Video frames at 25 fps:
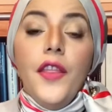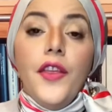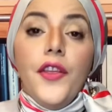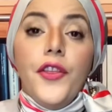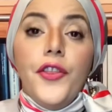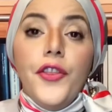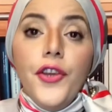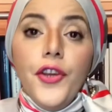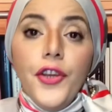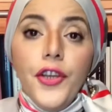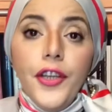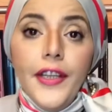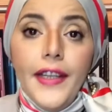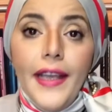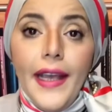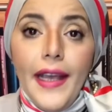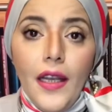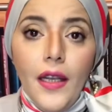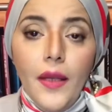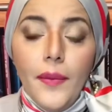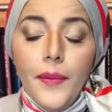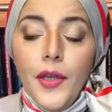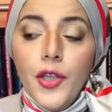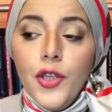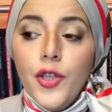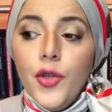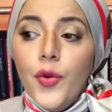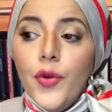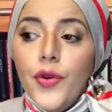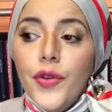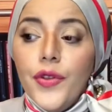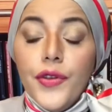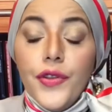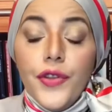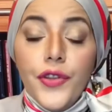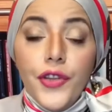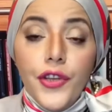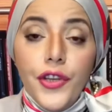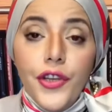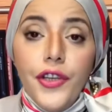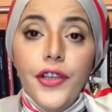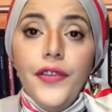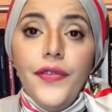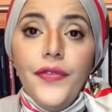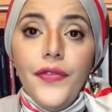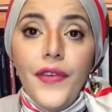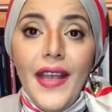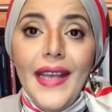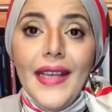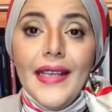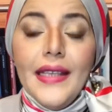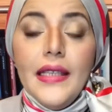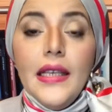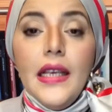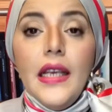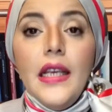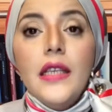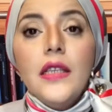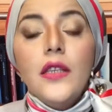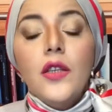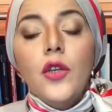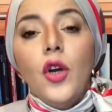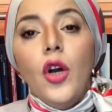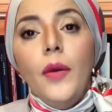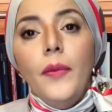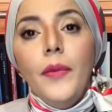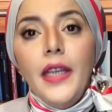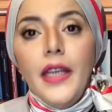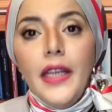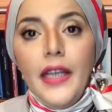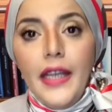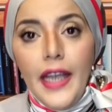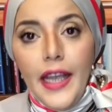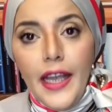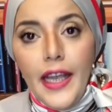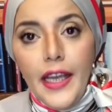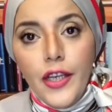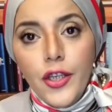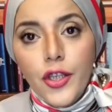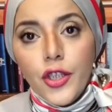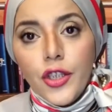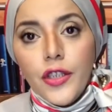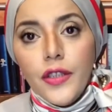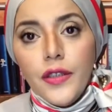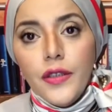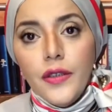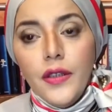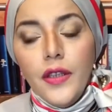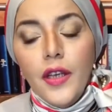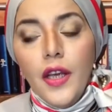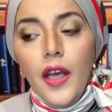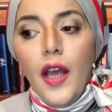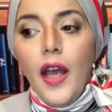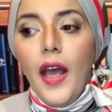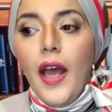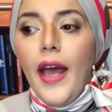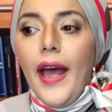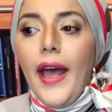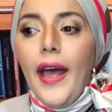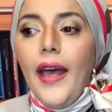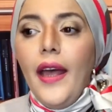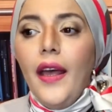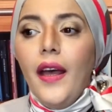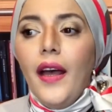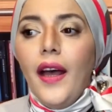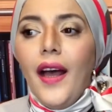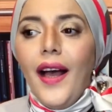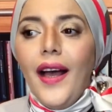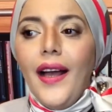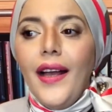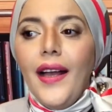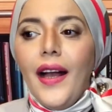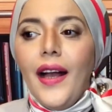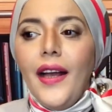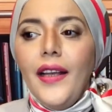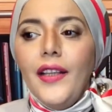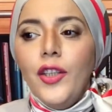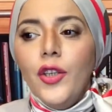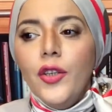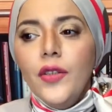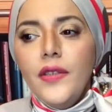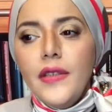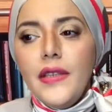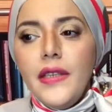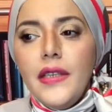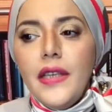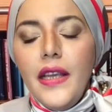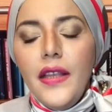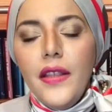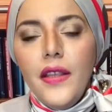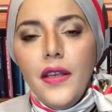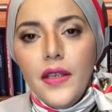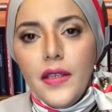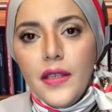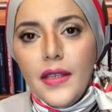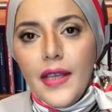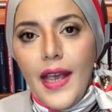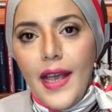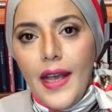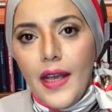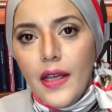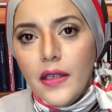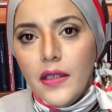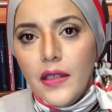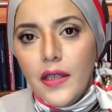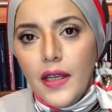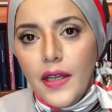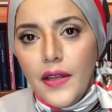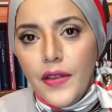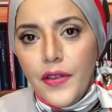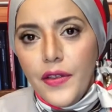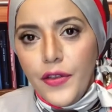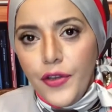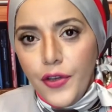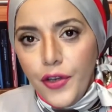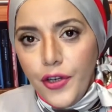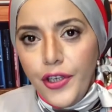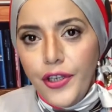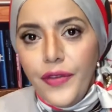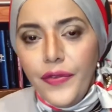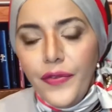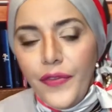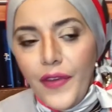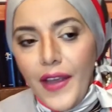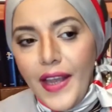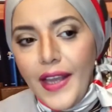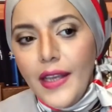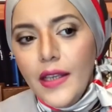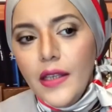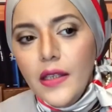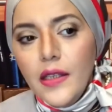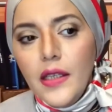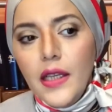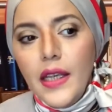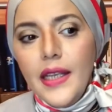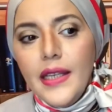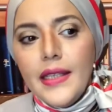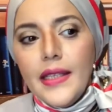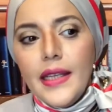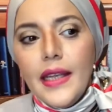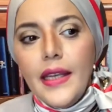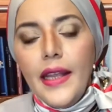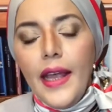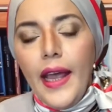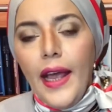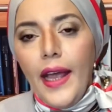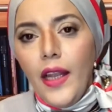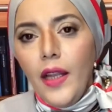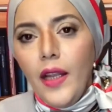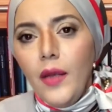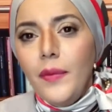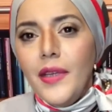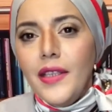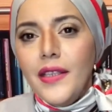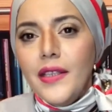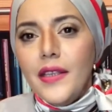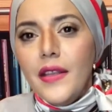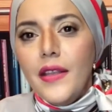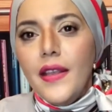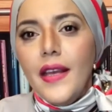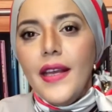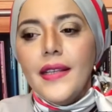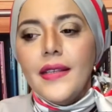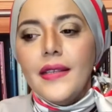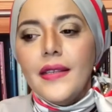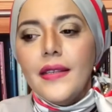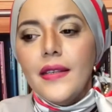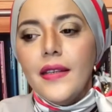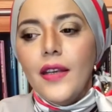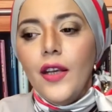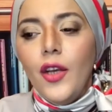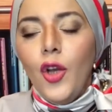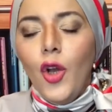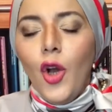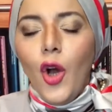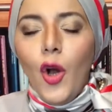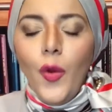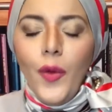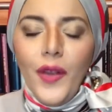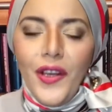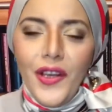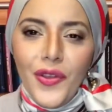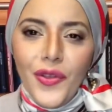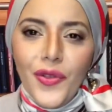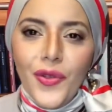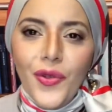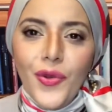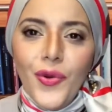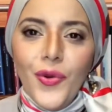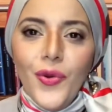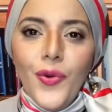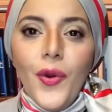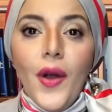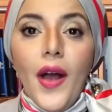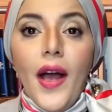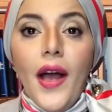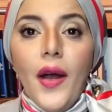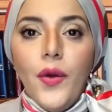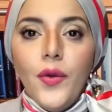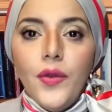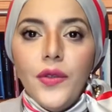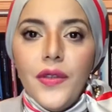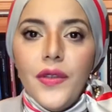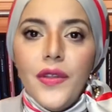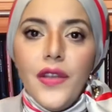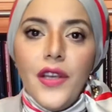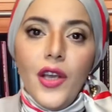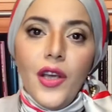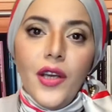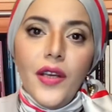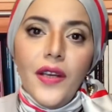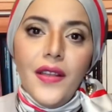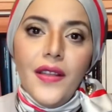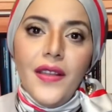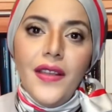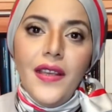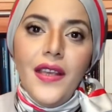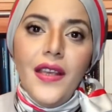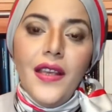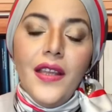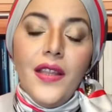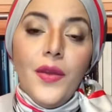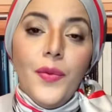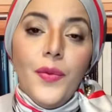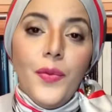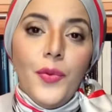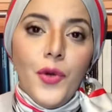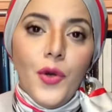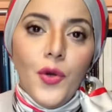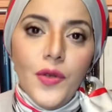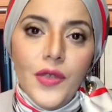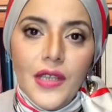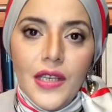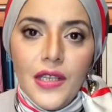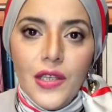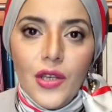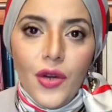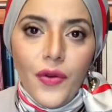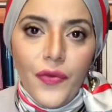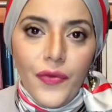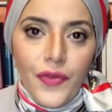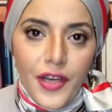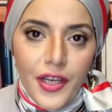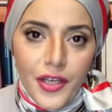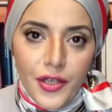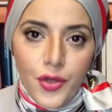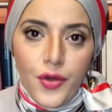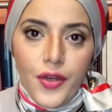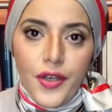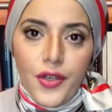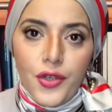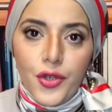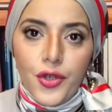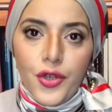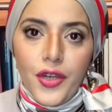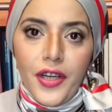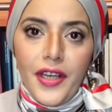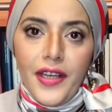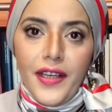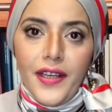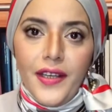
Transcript: element or the third phase is communication. I don't see this as a third phase. It's an element that's going throughout the process of restructuring. We